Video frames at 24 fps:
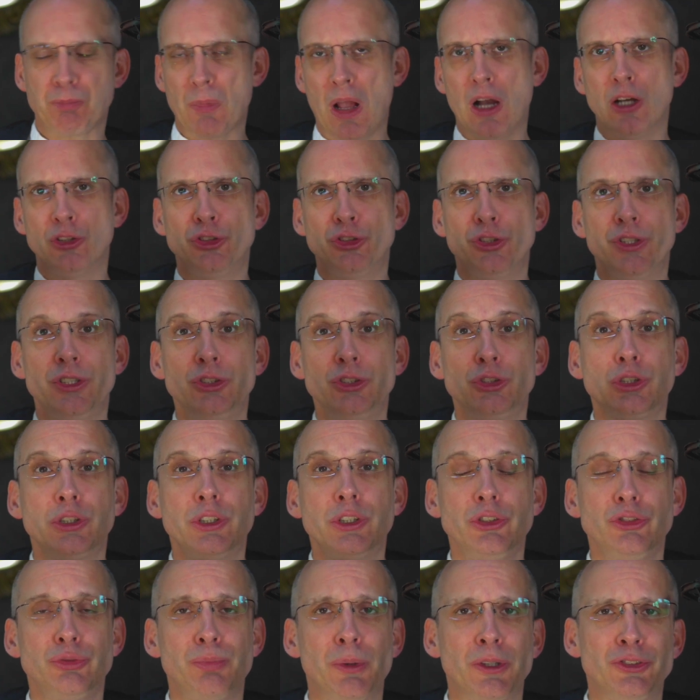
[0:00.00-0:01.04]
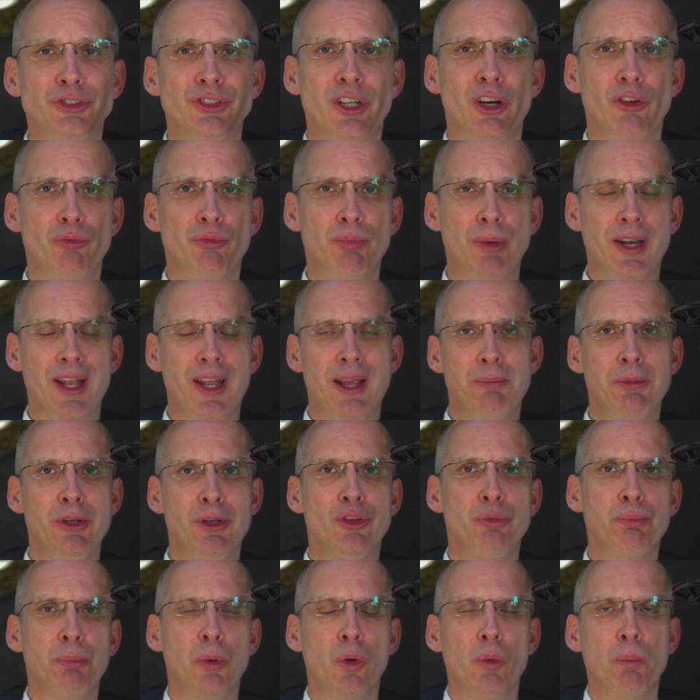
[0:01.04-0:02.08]
I should introduce myself. My name
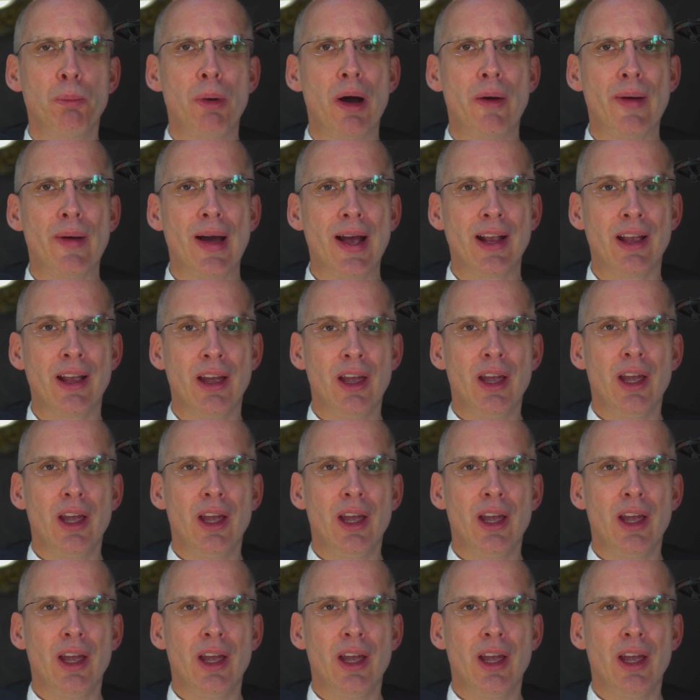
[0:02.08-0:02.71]
is Paul Boag,